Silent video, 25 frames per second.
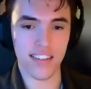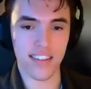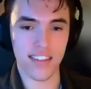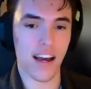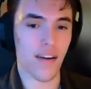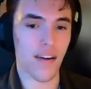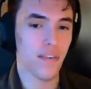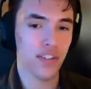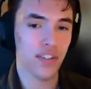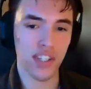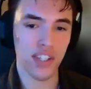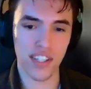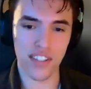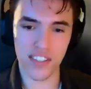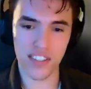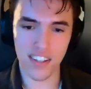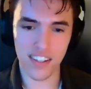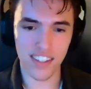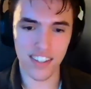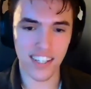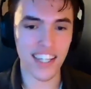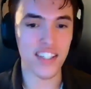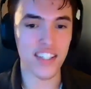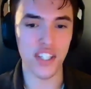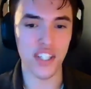Because obviously it's
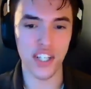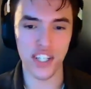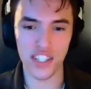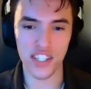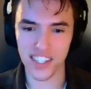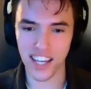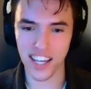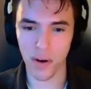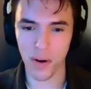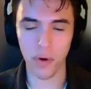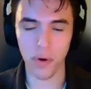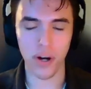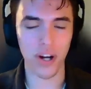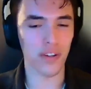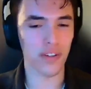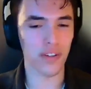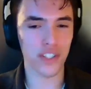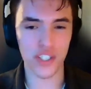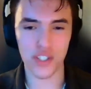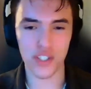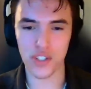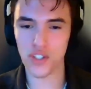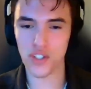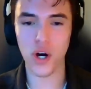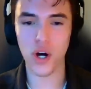easy to say, well,
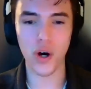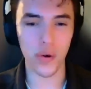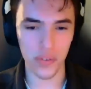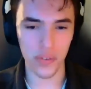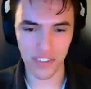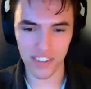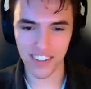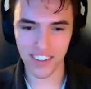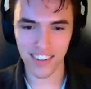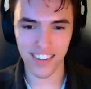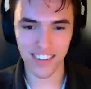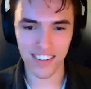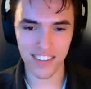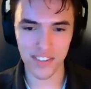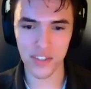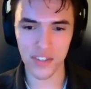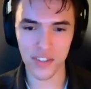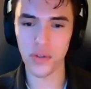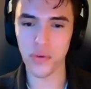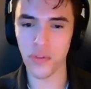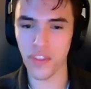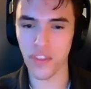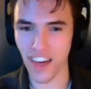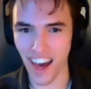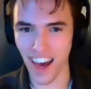just don't
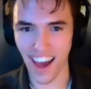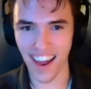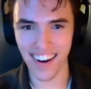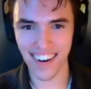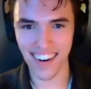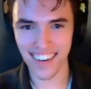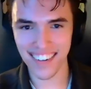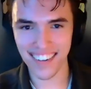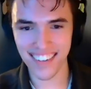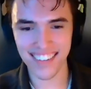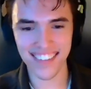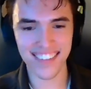do that.